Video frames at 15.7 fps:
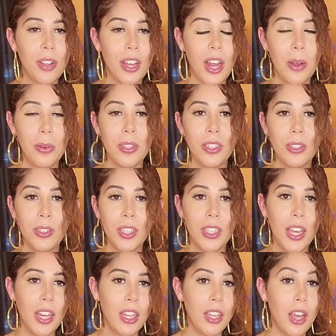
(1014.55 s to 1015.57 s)
Like, I was new to
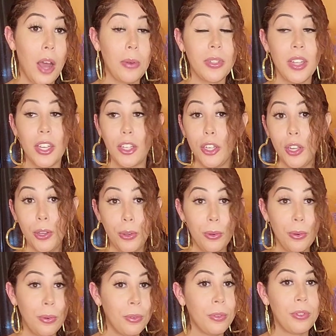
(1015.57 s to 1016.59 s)
dating. I was like
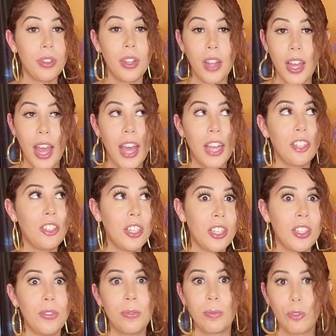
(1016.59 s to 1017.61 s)
new. Like, I had
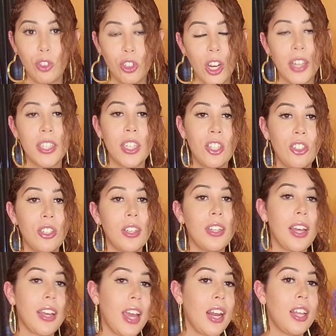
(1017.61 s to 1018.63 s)
just transitioned.
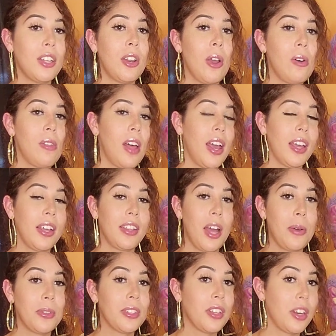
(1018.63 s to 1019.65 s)
Like, I didn't know, like,
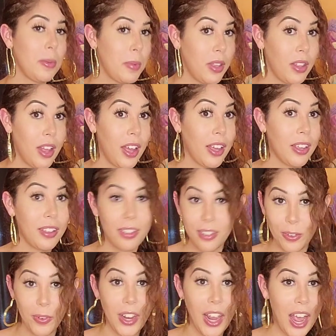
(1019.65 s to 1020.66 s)
that was going to be like
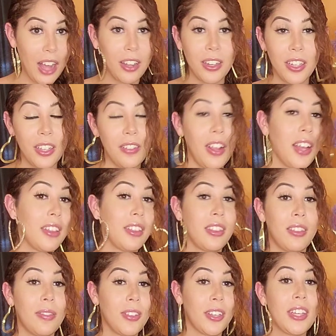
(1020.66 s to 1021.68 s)
the reality, like,
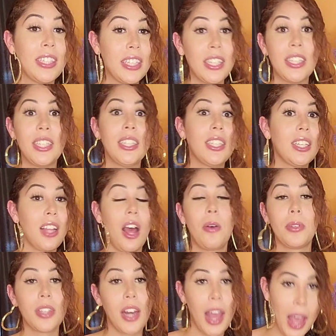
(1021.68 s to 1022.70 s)
consistency that
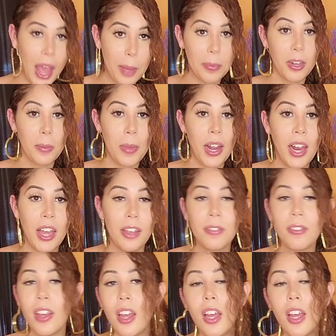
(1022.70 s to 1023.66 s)
was going to happen in my life.